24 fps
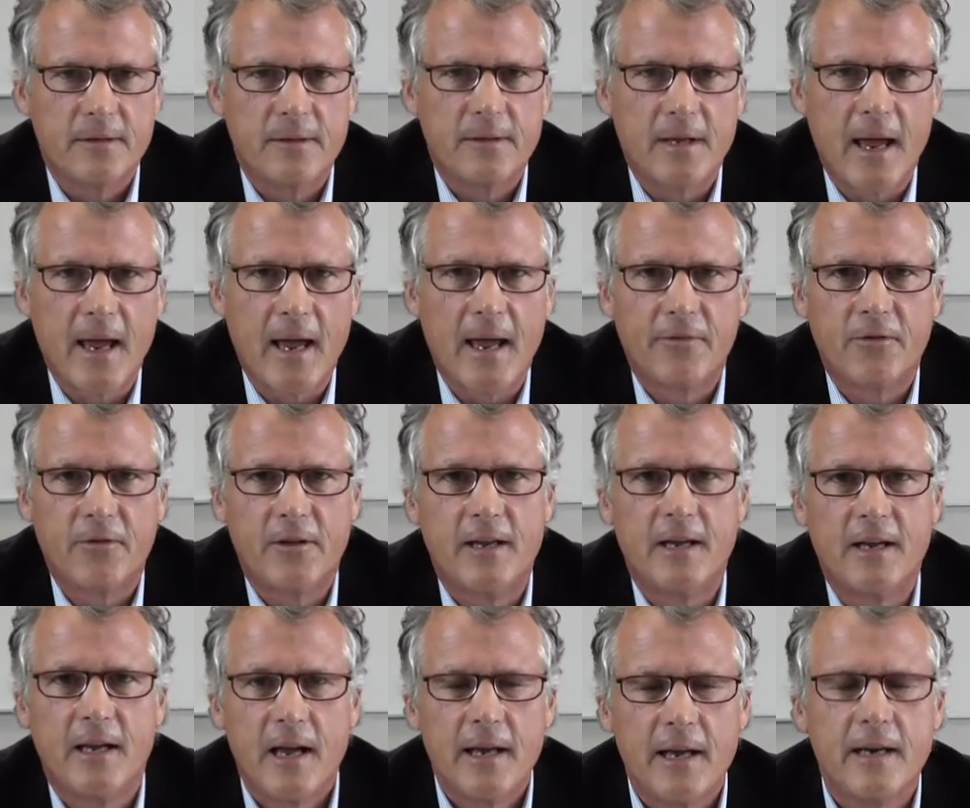at the
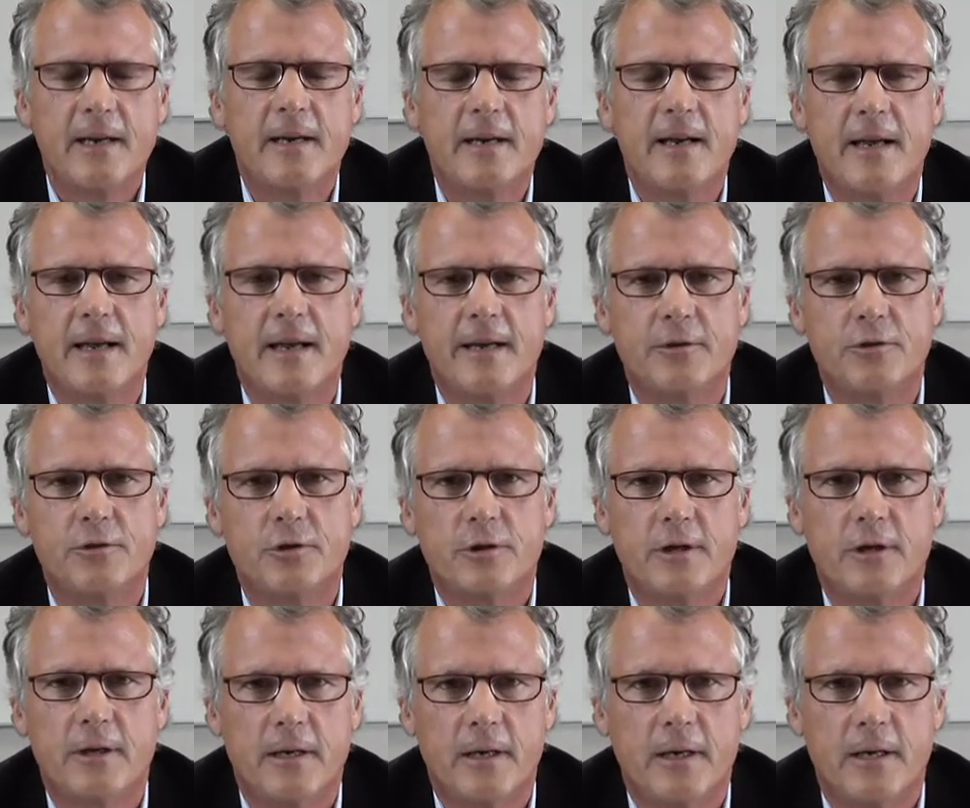cutting
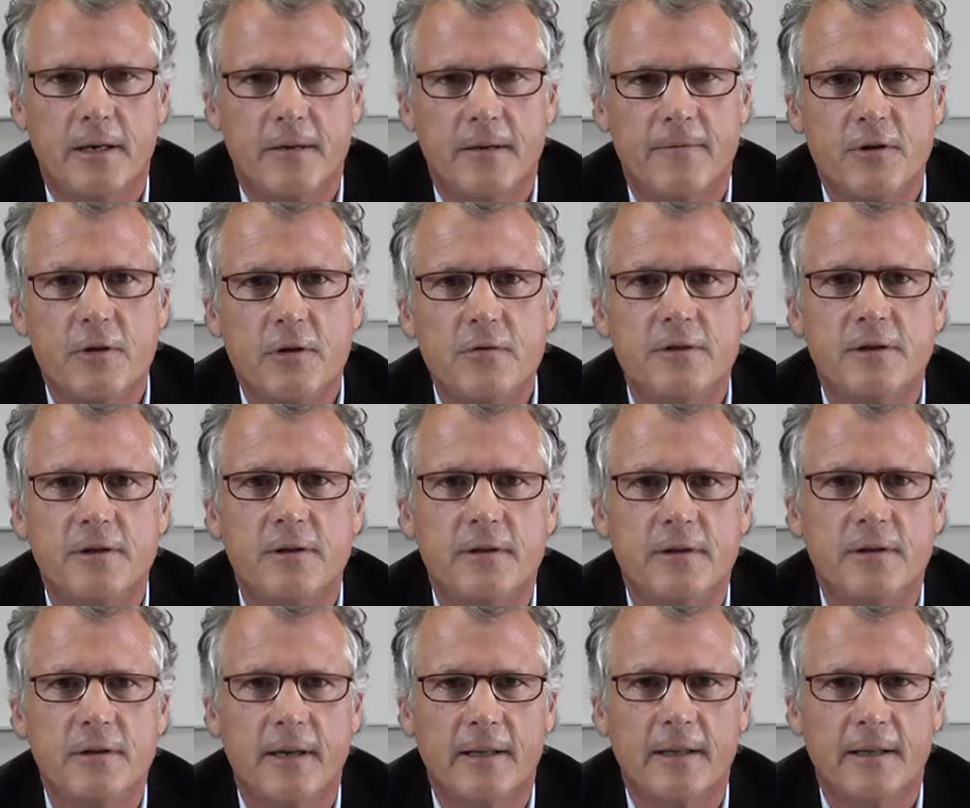edge of
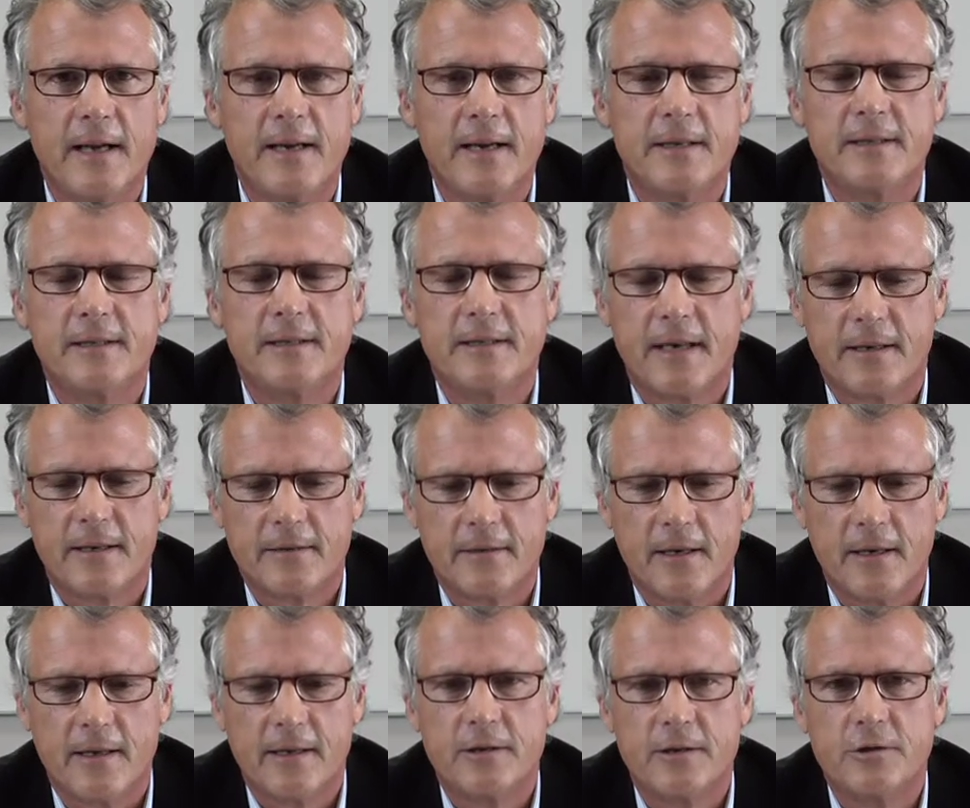using the latest
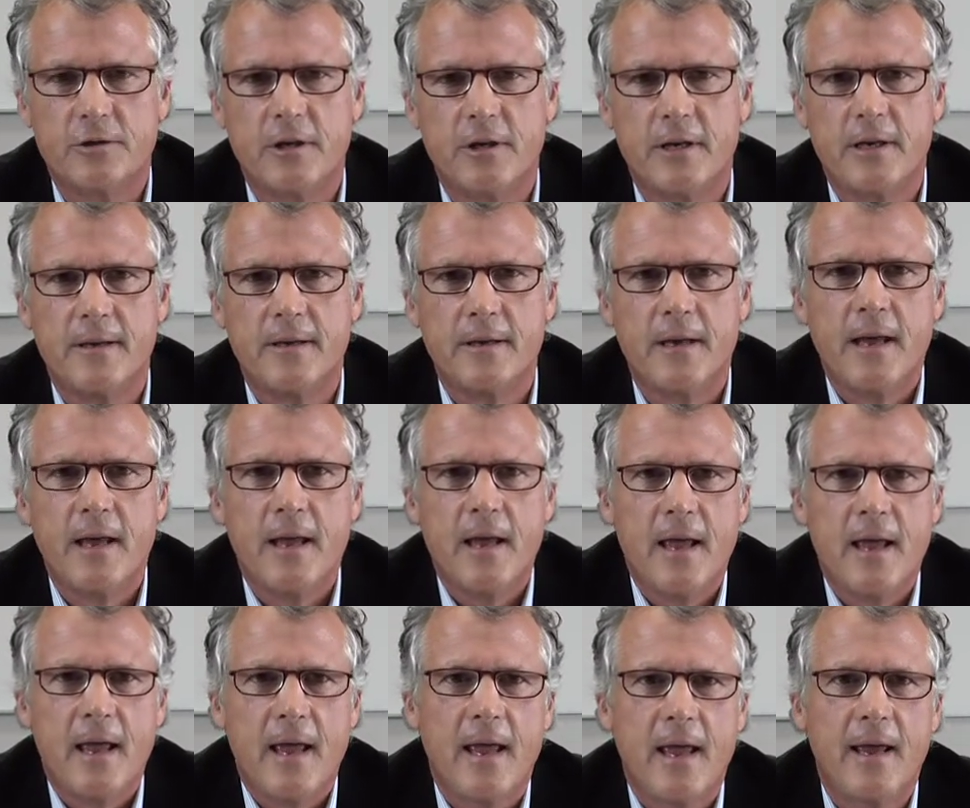technology
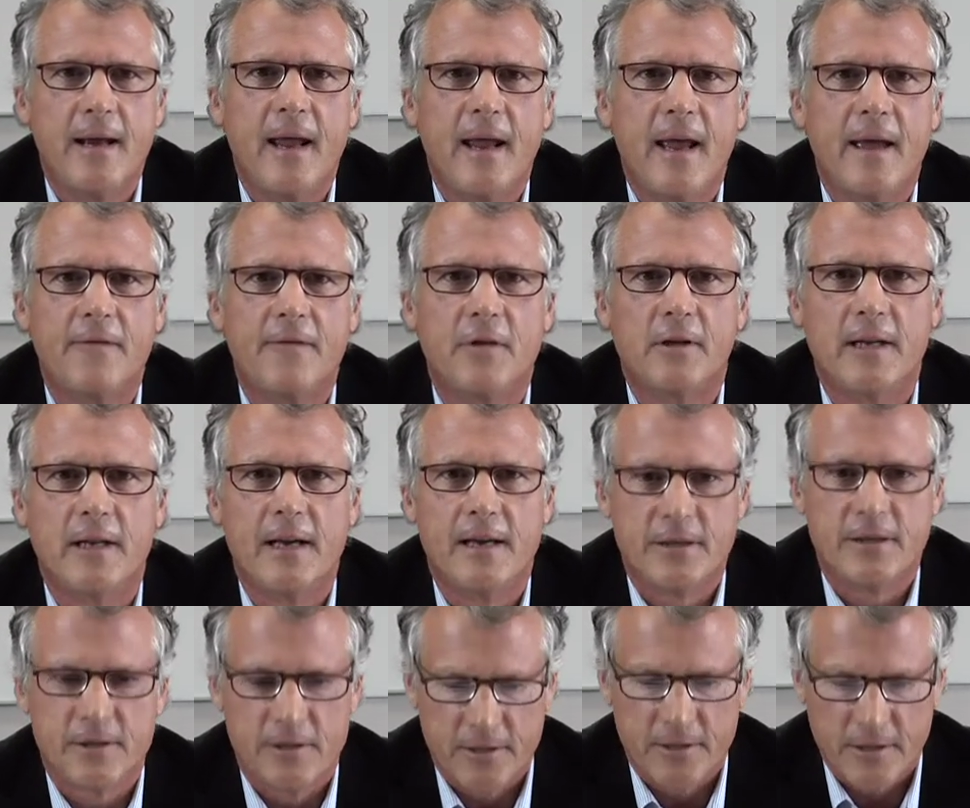and have the
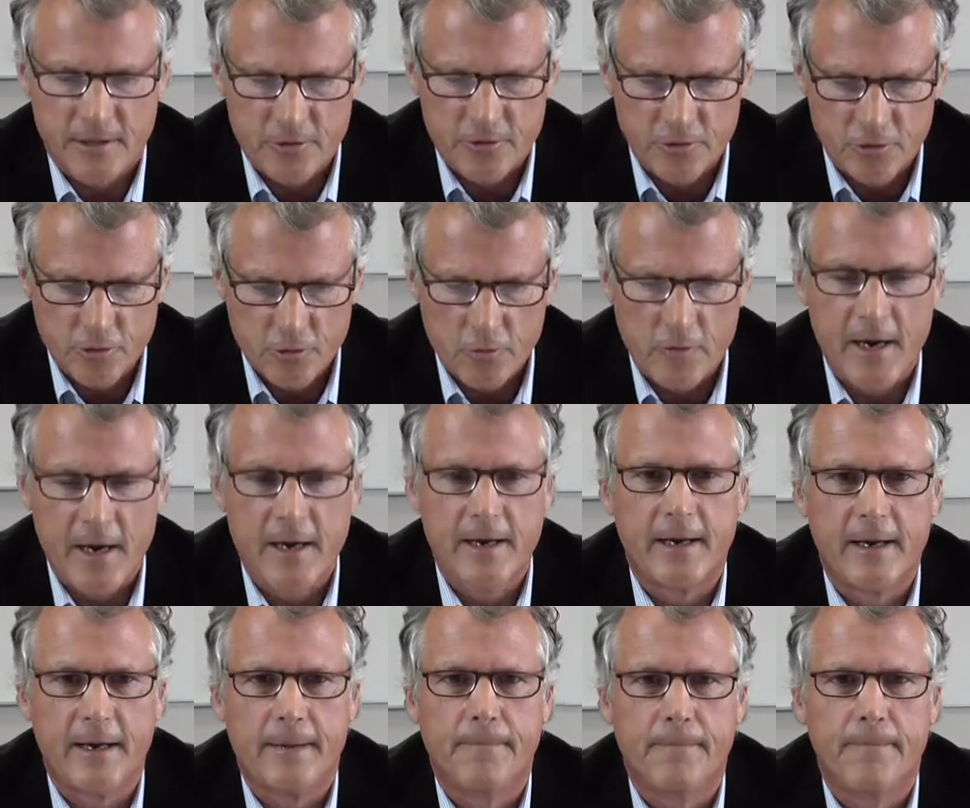latest in
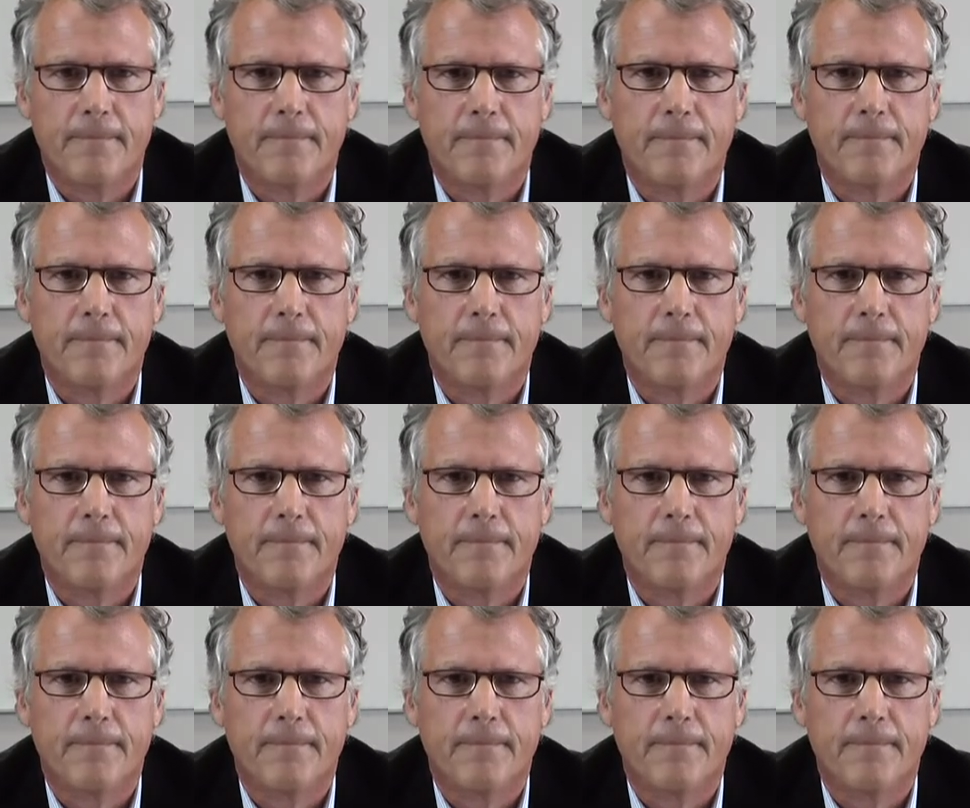training.